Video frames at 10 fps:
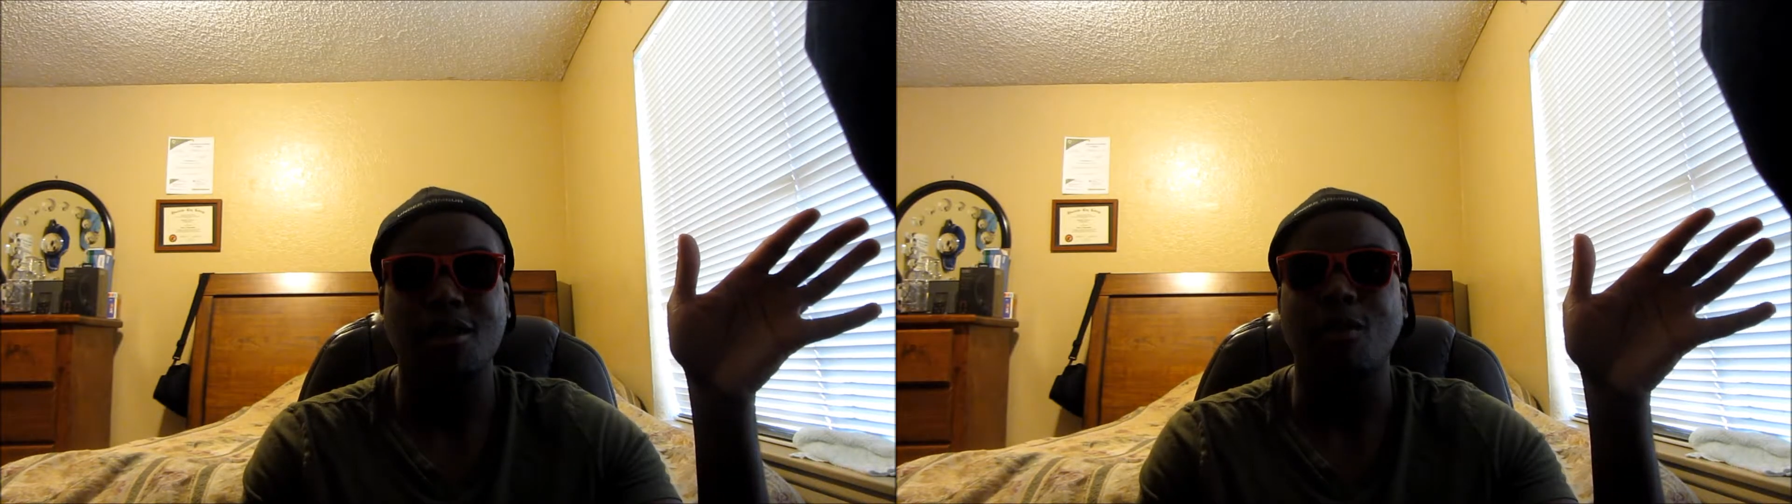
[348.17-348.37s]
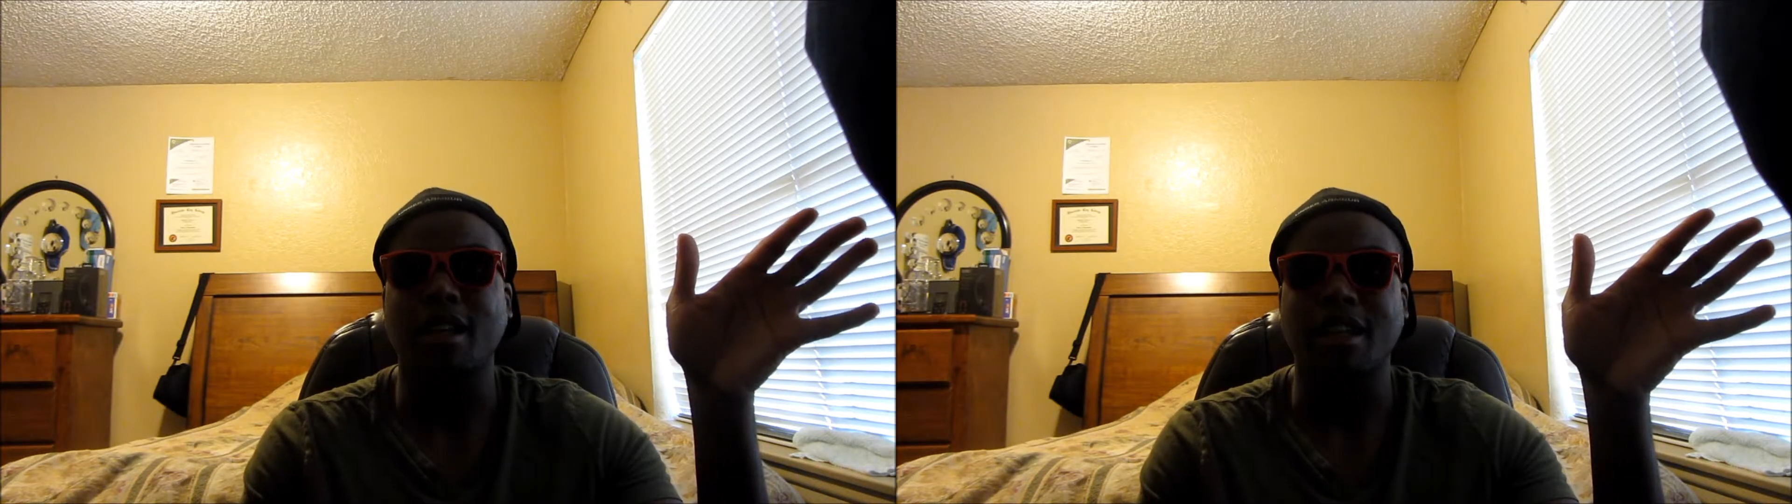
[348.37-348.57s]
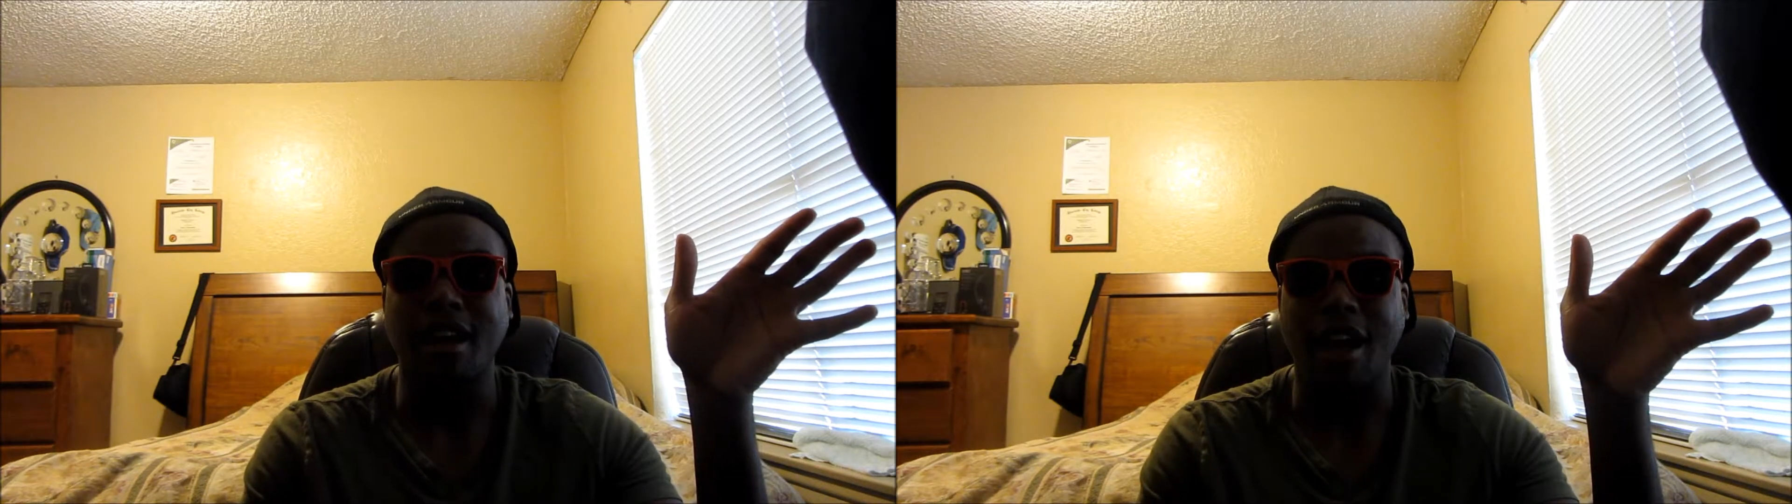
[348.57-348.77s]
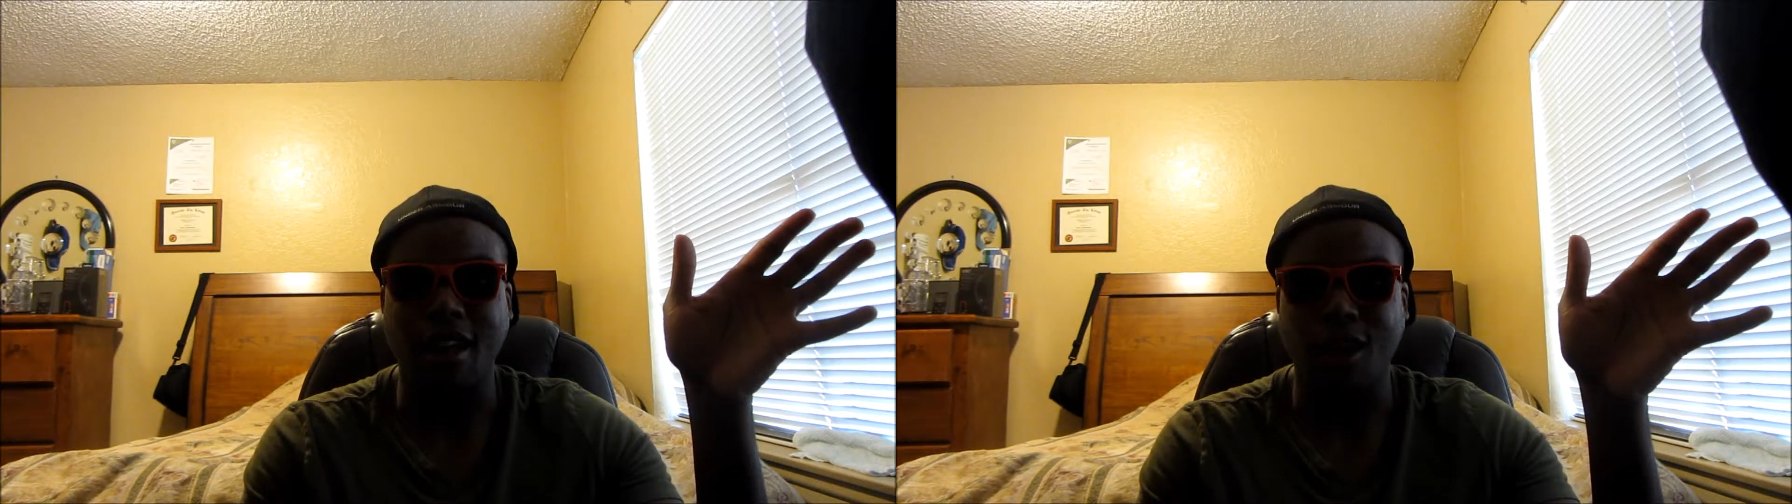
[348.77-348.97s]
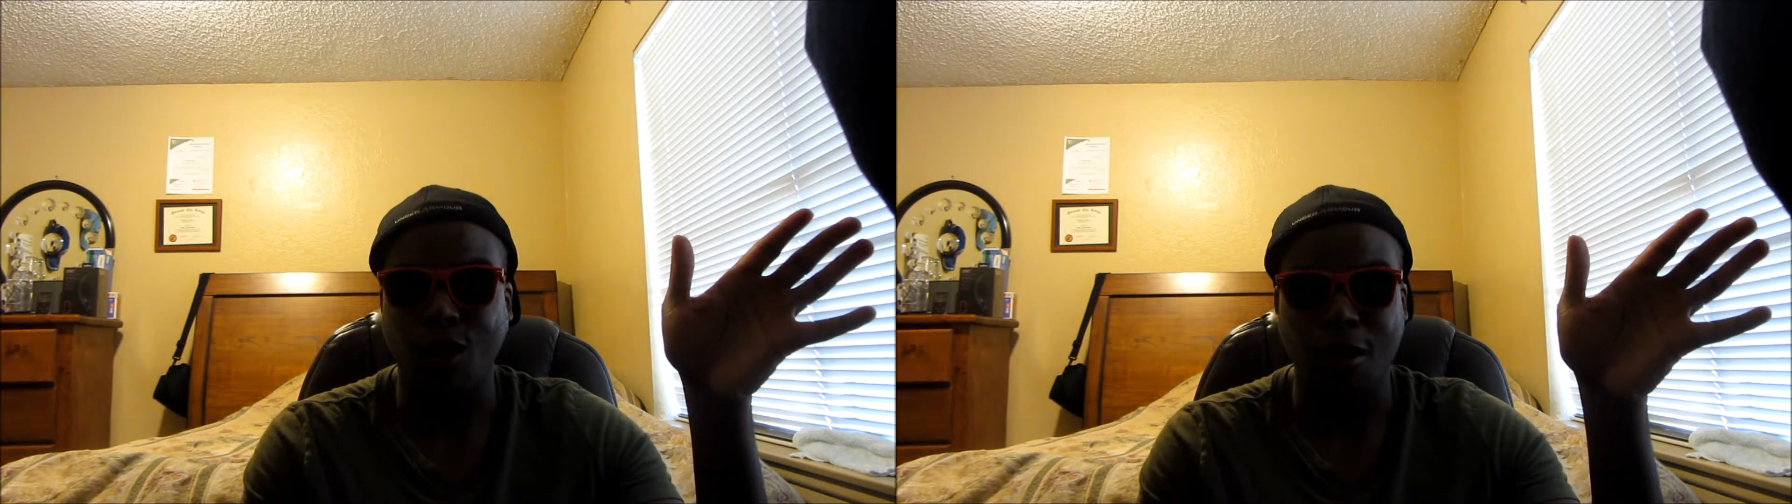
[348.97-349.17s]
when he knocked
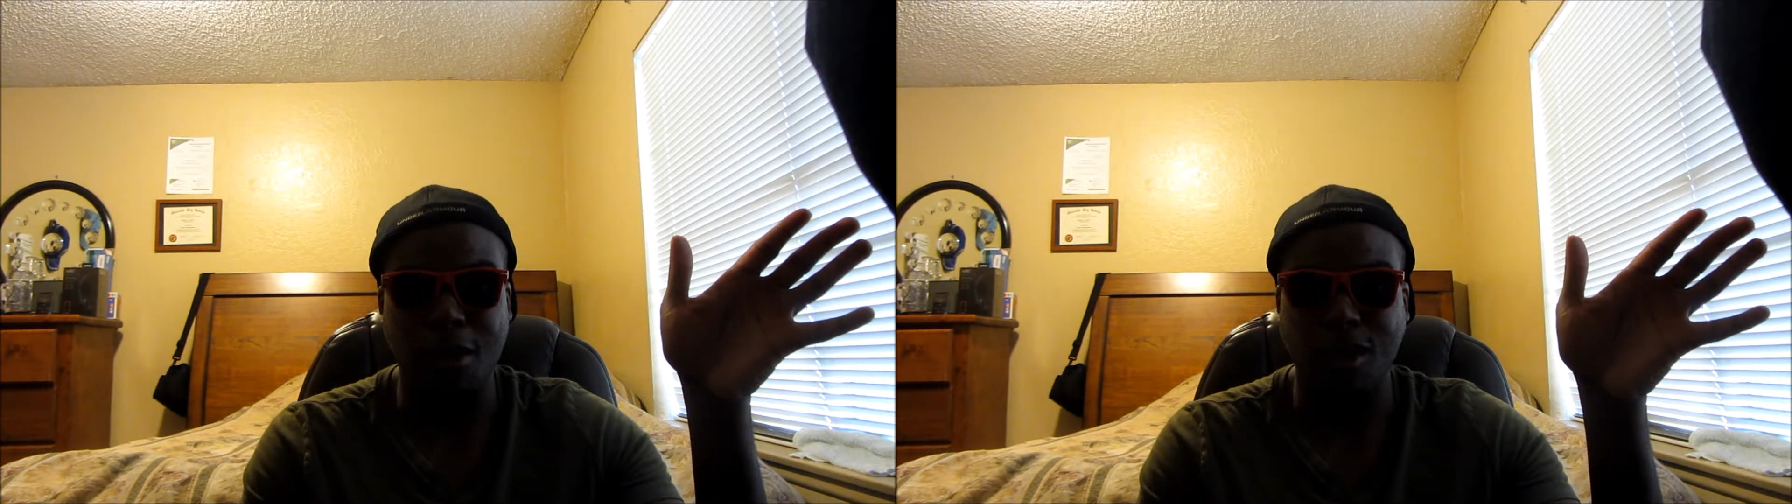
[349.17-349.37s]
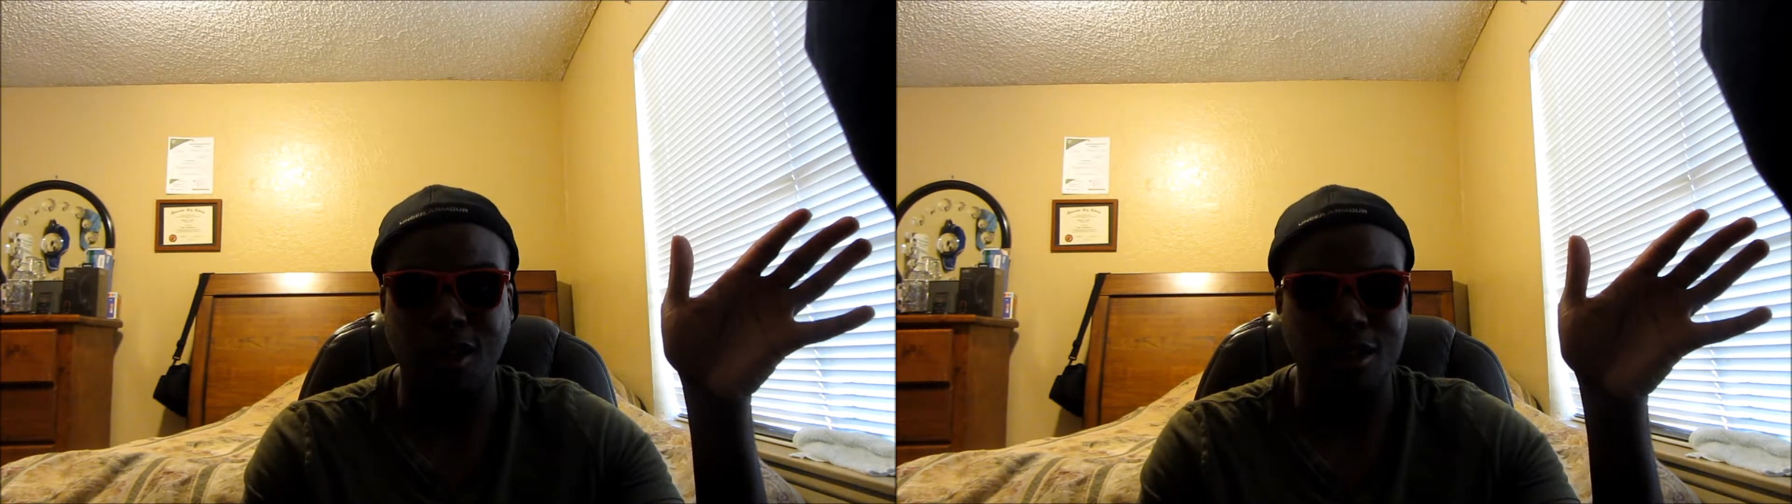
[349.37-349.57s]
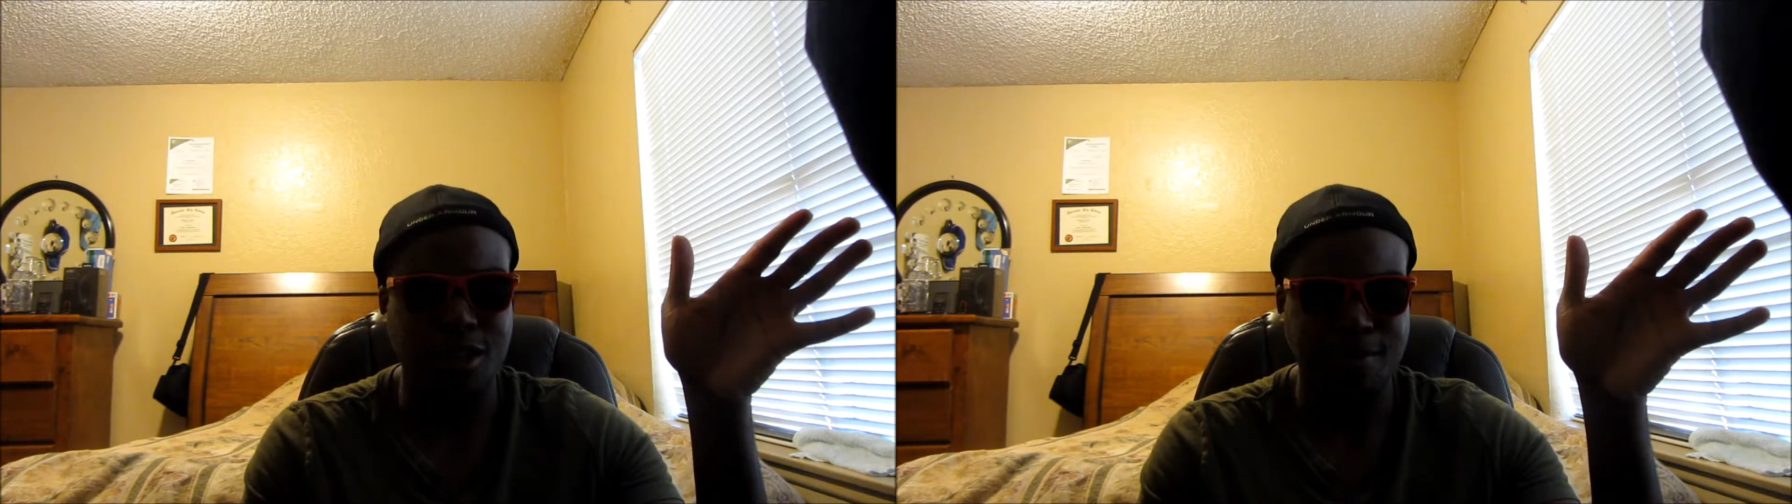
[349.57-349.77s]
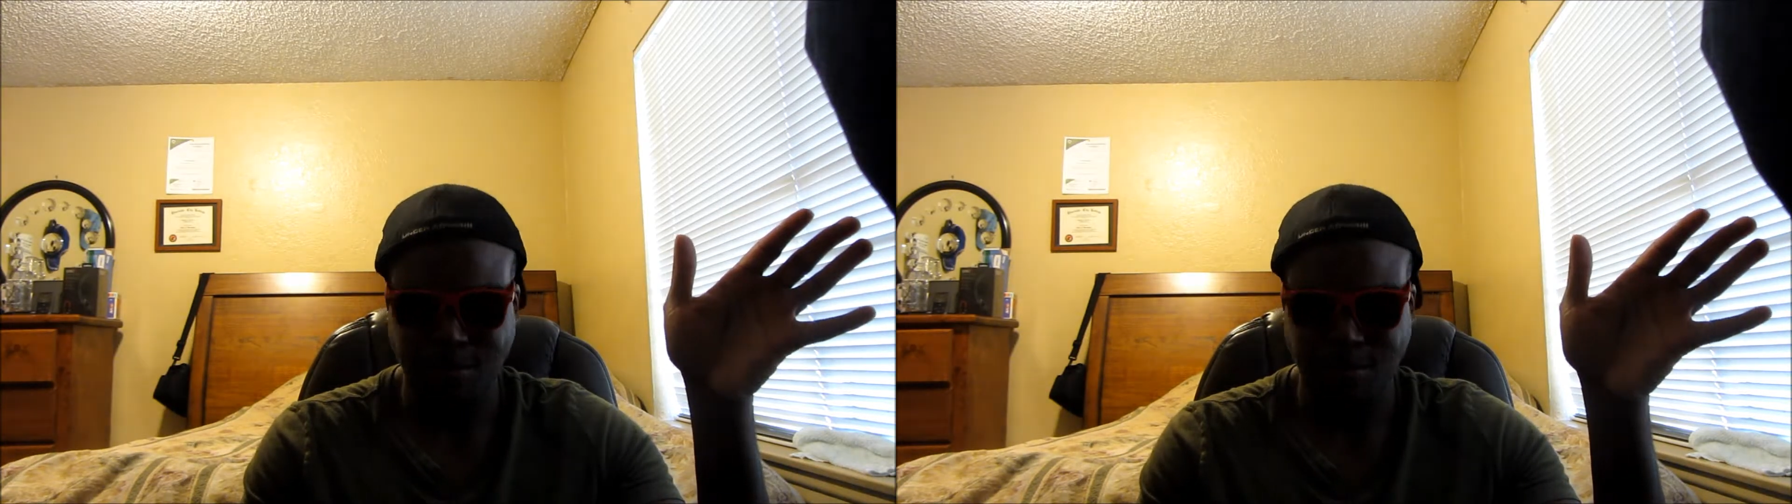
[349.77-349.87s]
out Robbie Lawler.